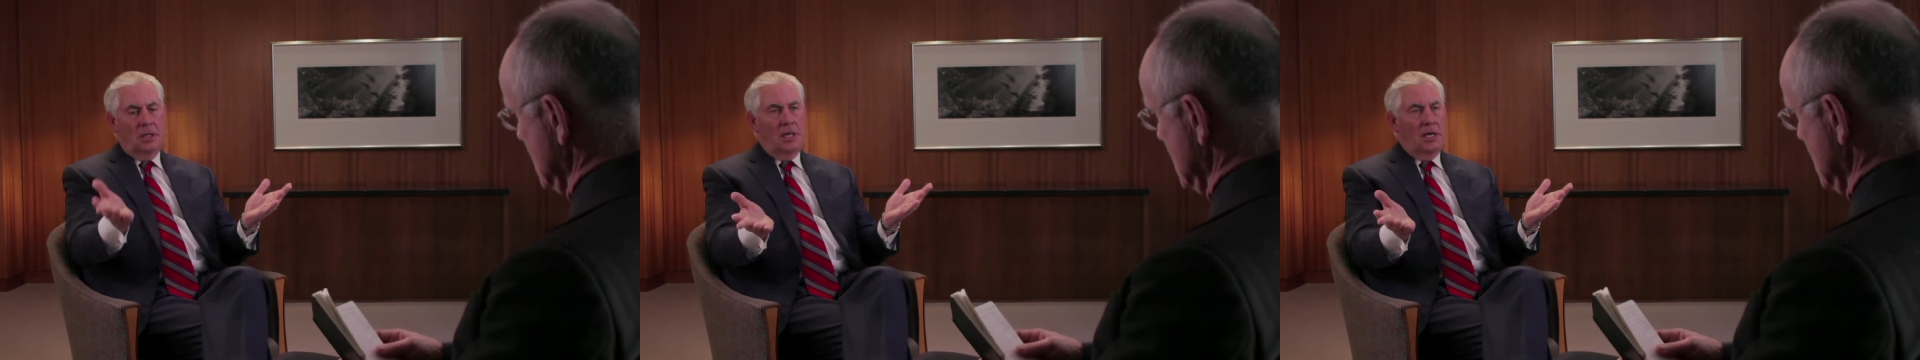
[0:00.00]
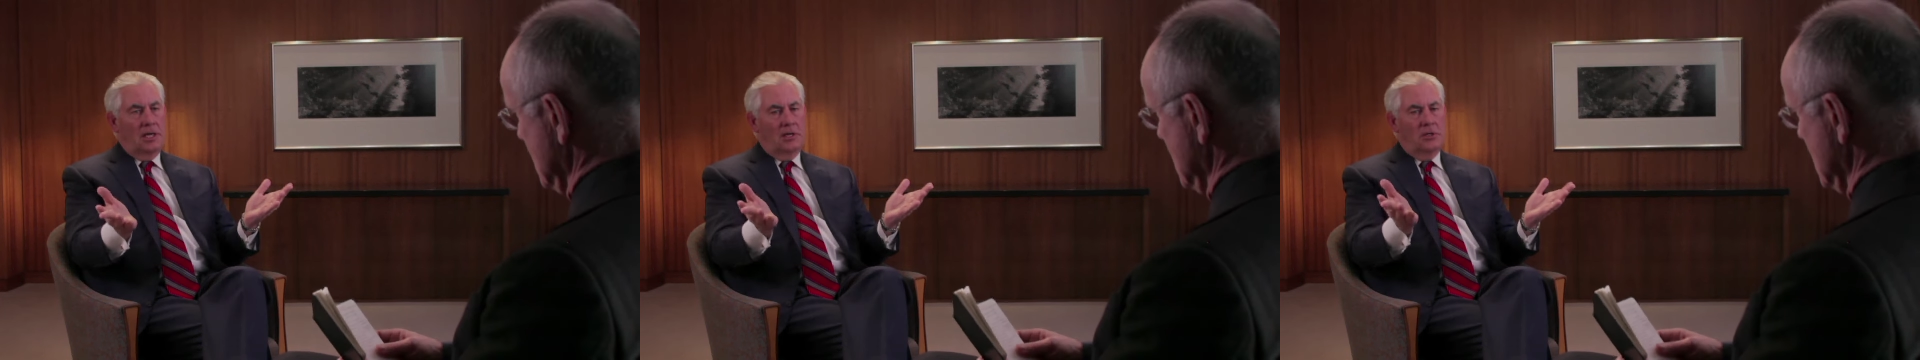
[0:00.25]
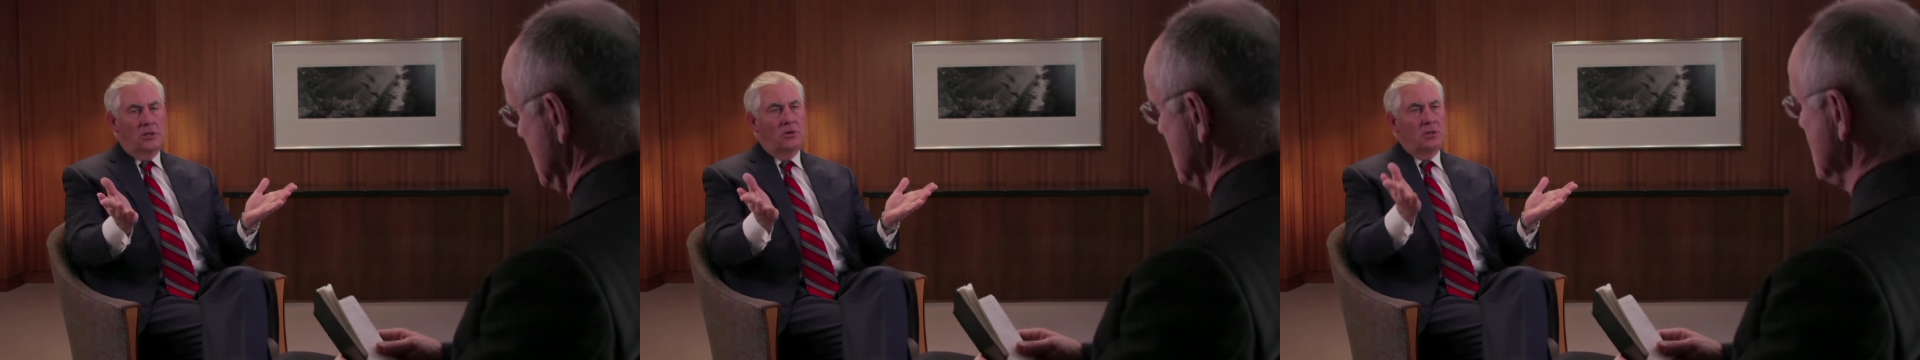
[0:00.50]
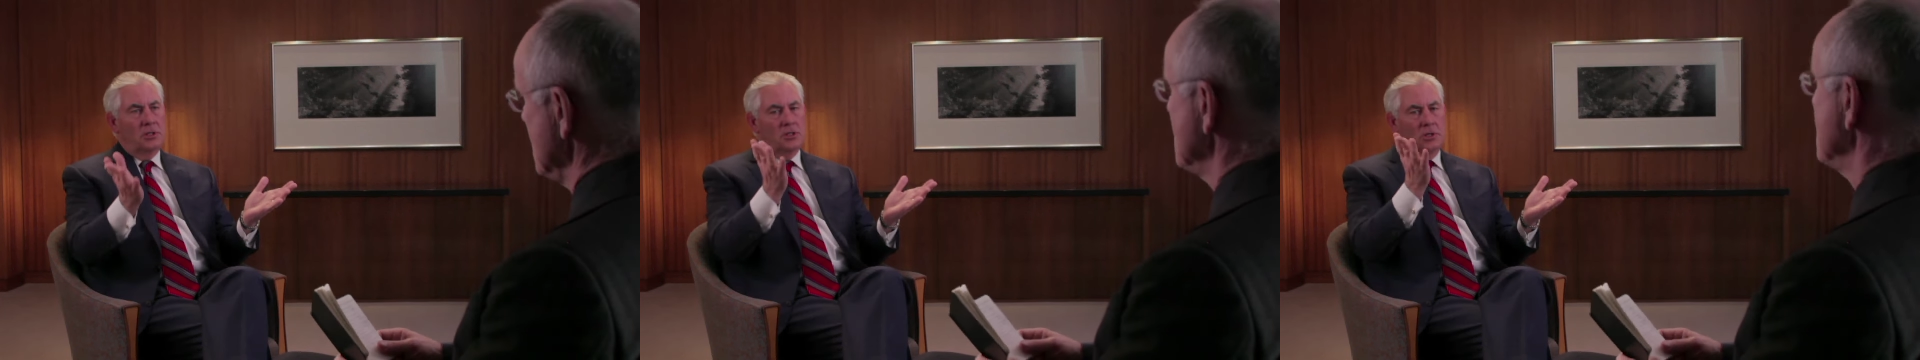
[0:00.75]
And in
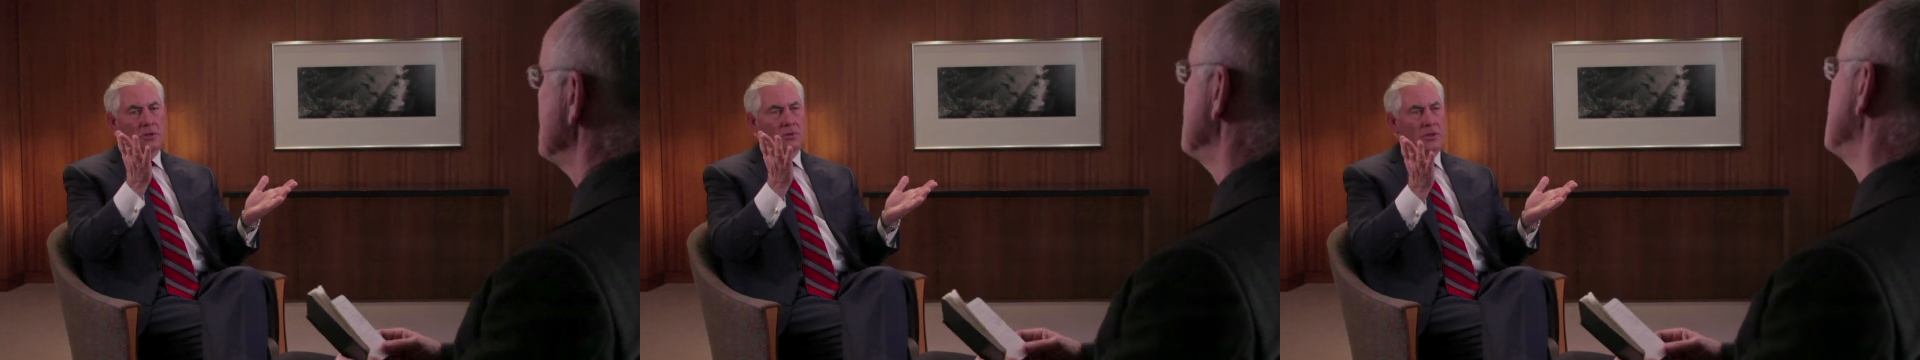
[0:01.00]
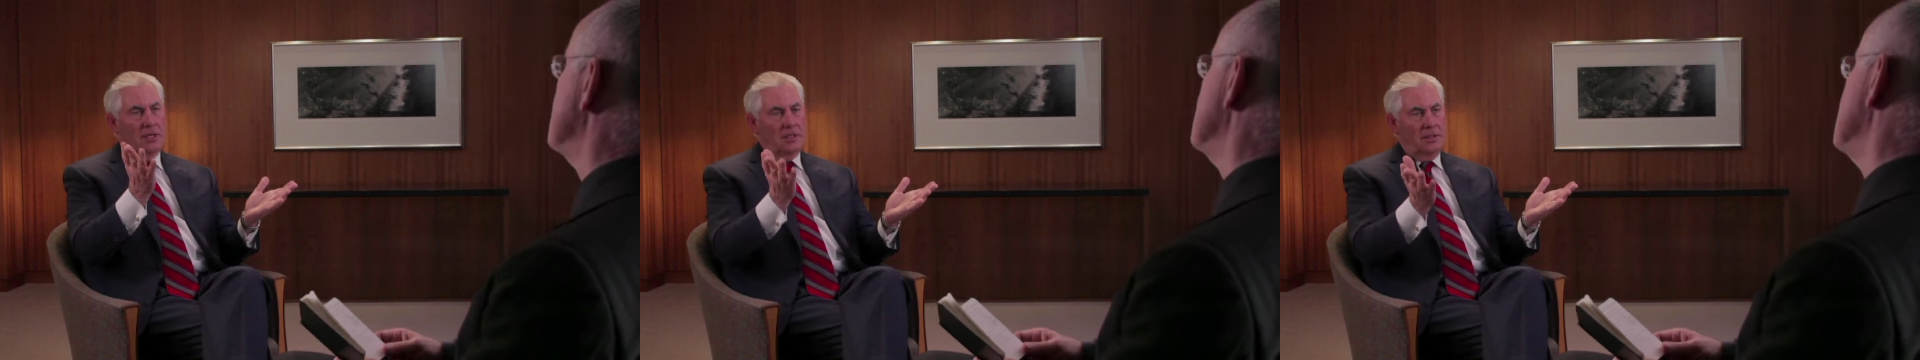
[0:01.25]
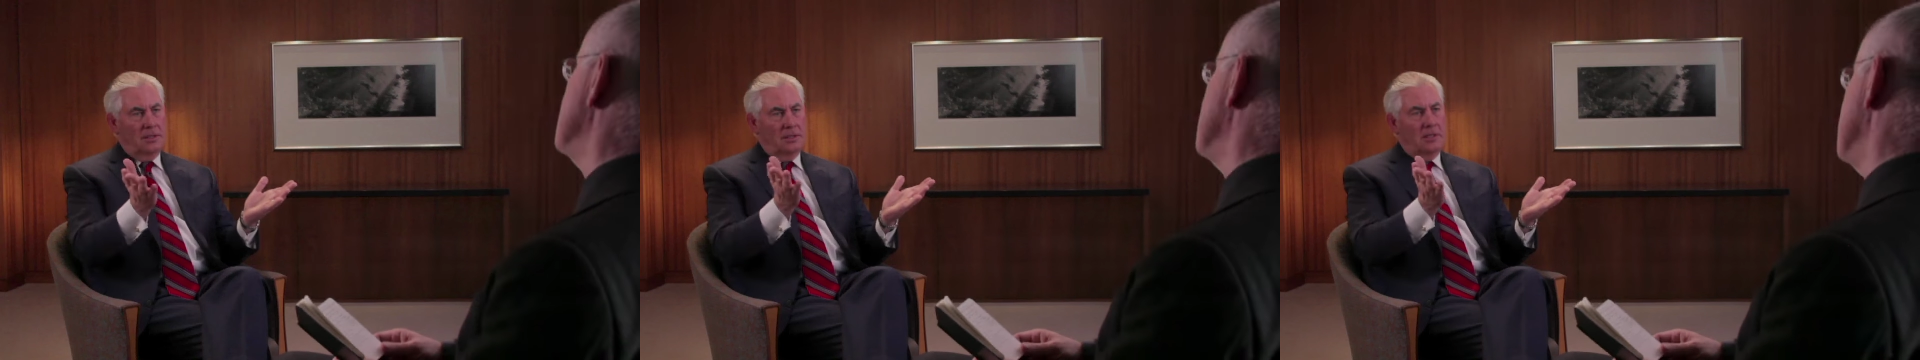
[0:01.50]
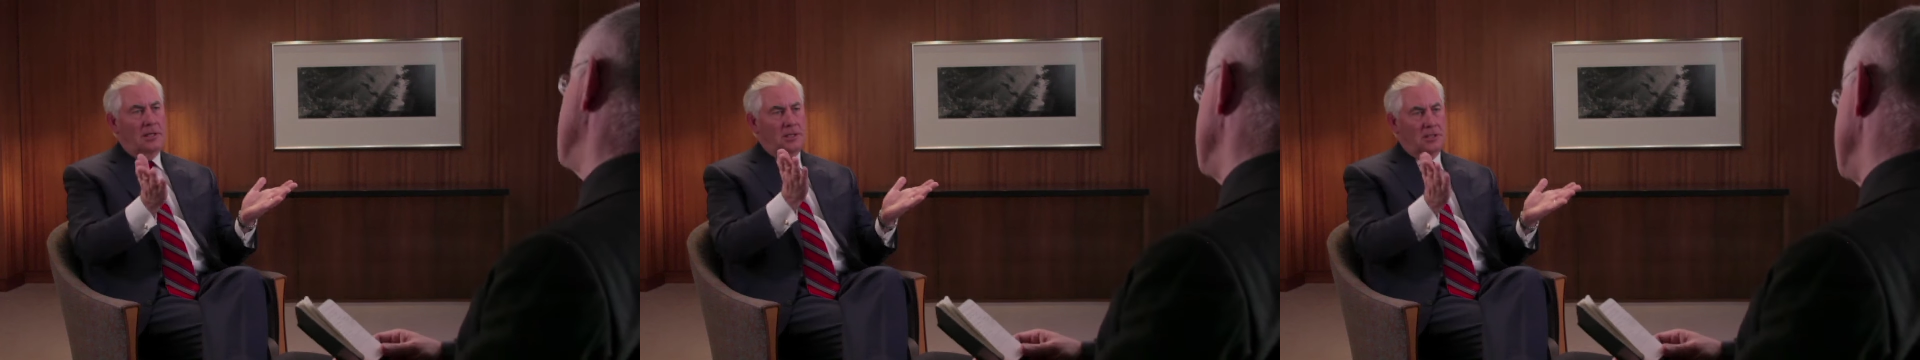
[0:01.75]
doing so, they
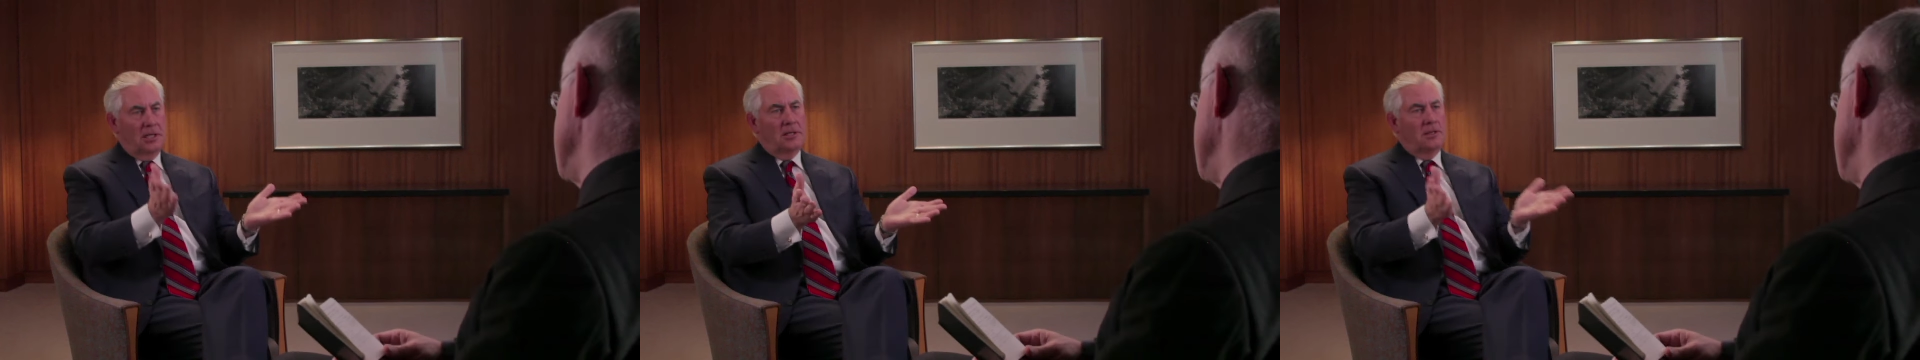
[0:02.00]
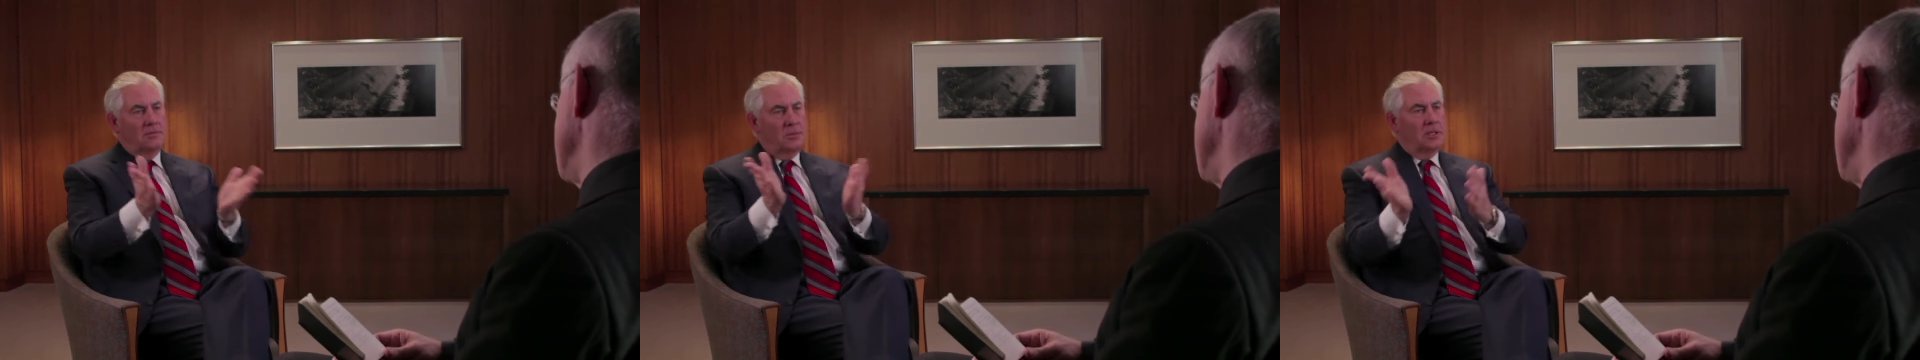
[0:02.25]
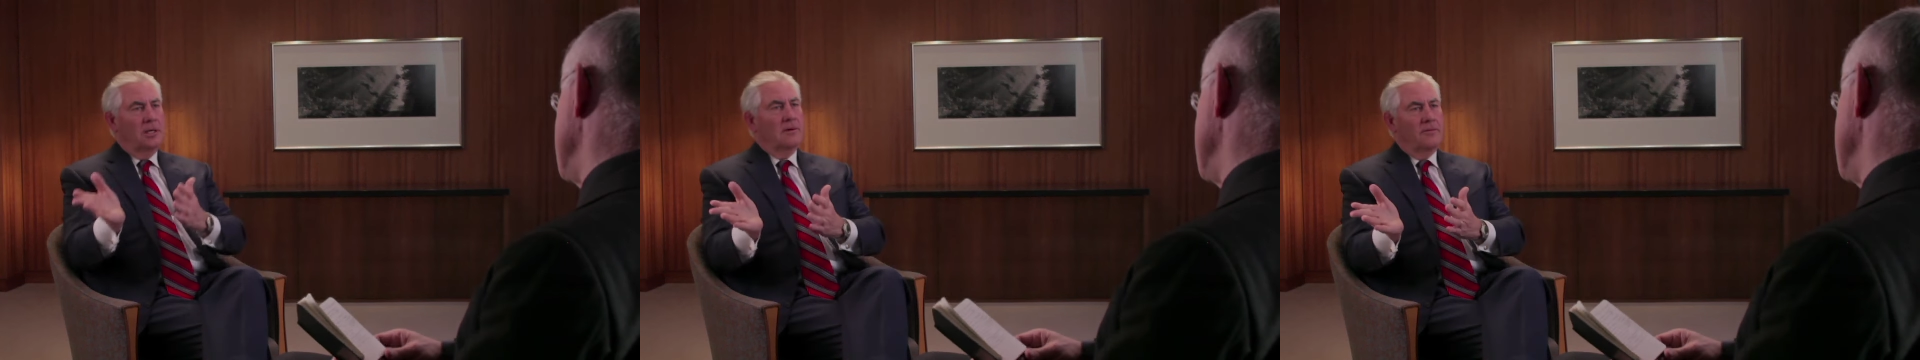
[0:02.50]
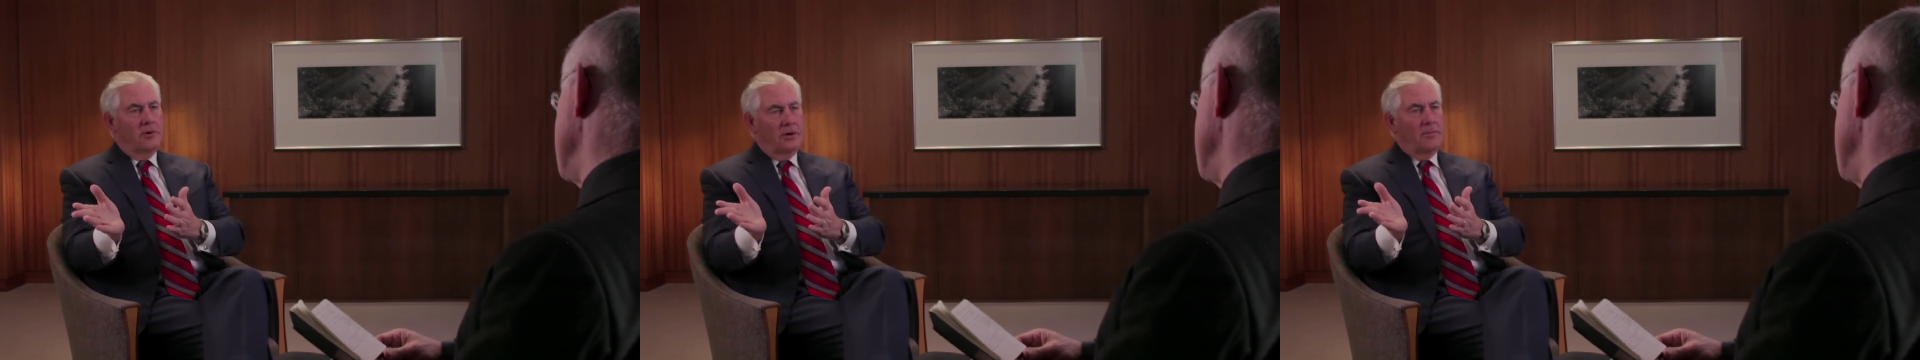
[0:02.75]
it set themselves
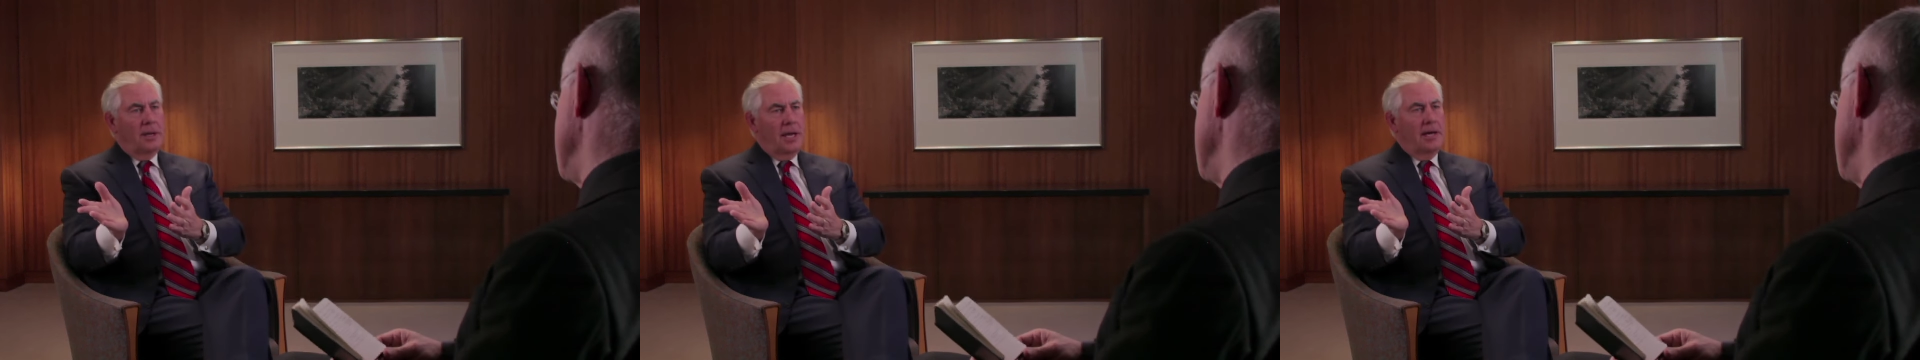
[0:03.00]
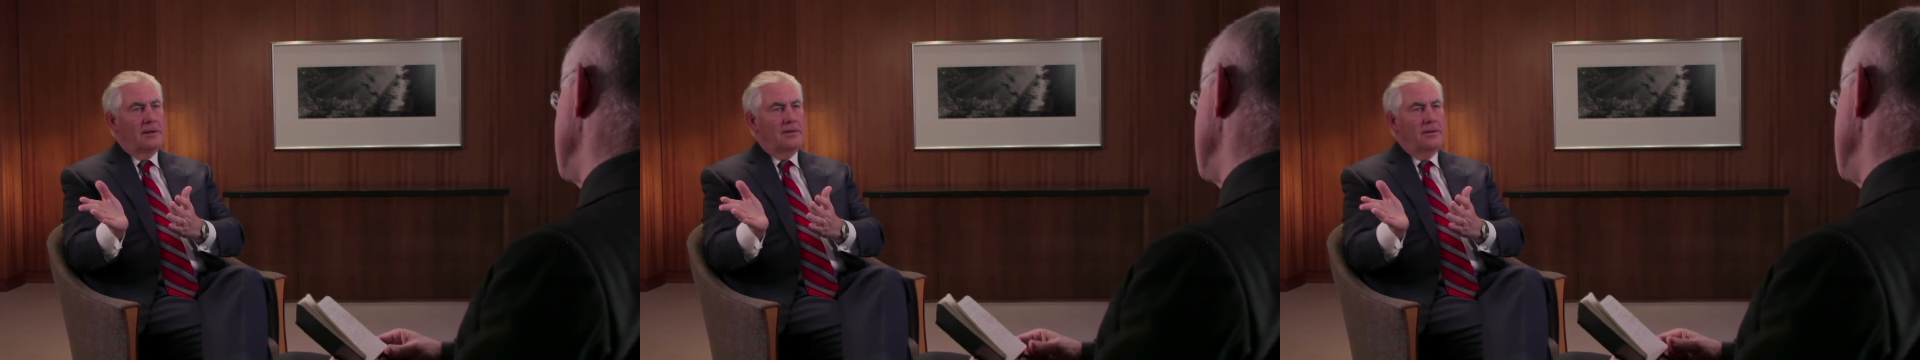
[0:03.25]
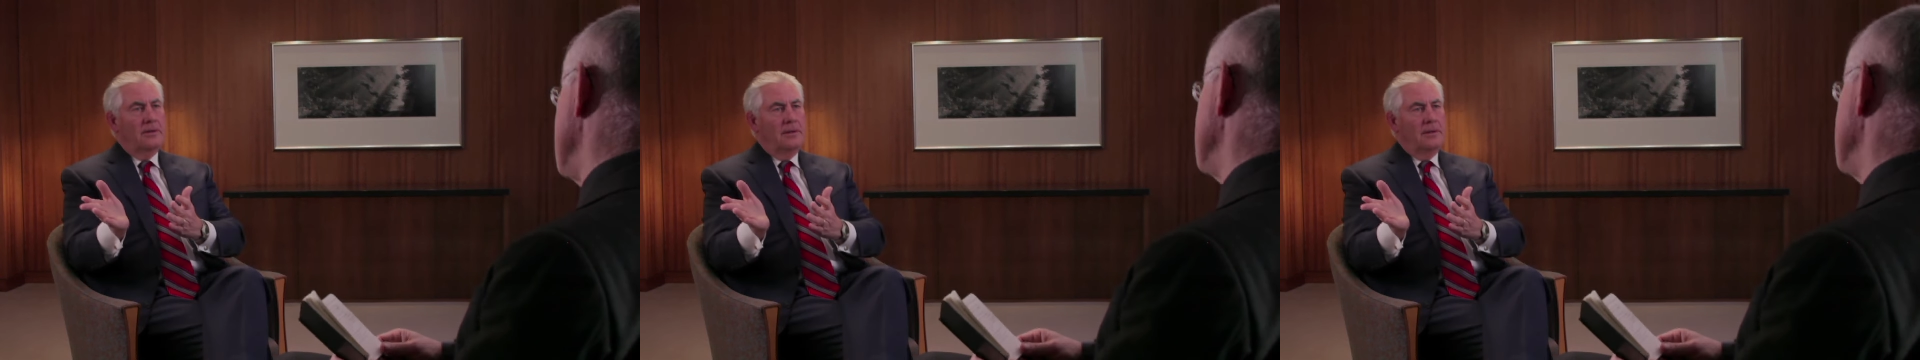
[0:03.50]
on a path